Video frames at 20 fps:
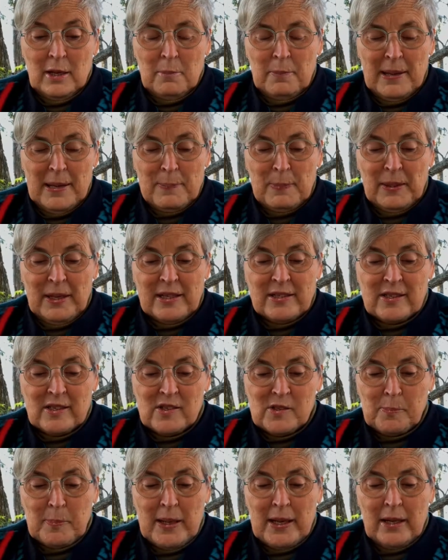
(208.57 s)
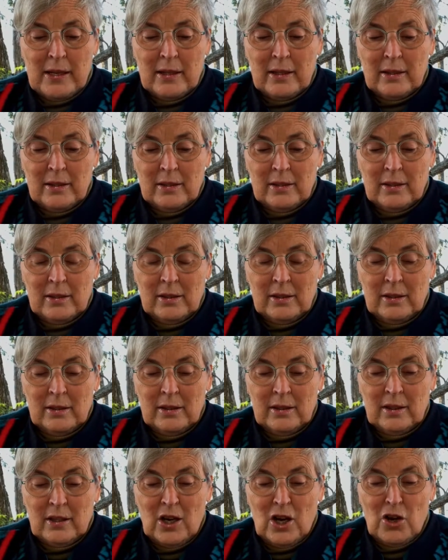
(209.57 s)
People in despair,
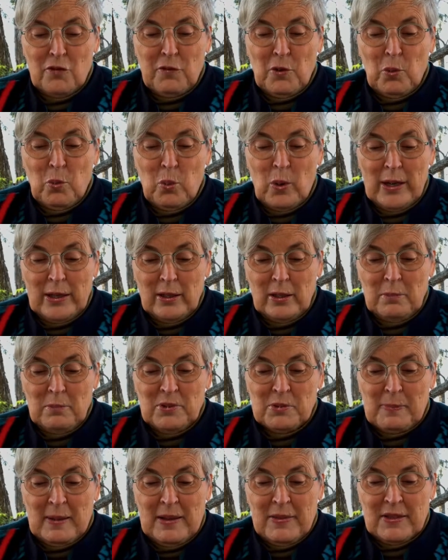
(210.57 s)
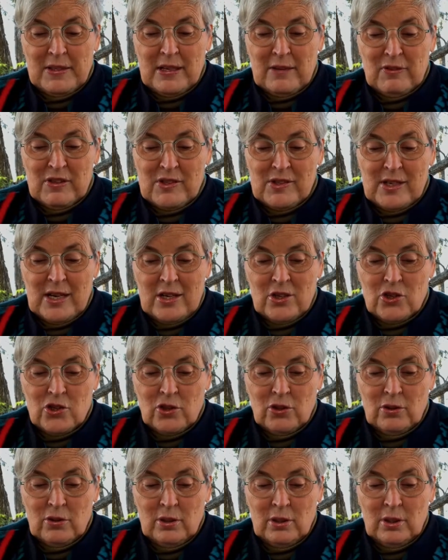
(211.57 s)
overwhelmed by the
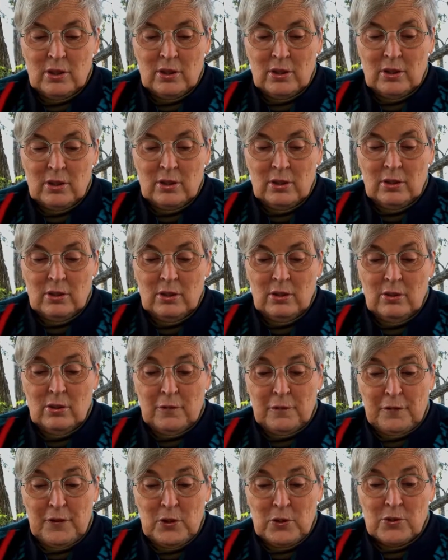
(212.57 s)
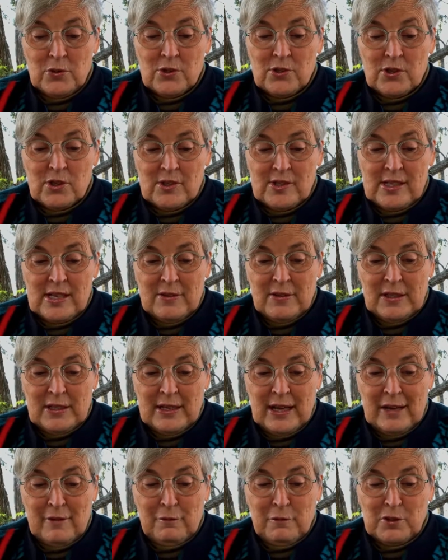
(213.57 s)
devastation, refused to see that
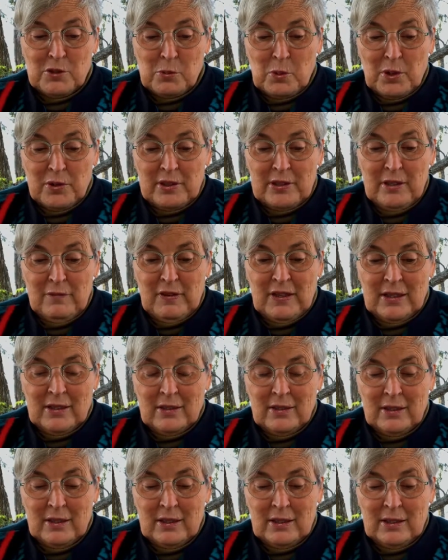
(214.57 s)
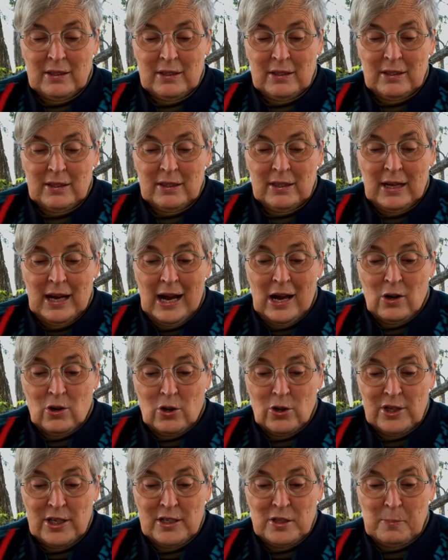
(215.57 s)
life was worth living. How
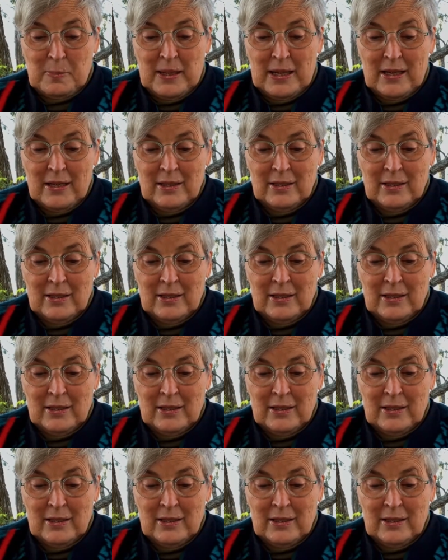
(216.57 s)
could it be?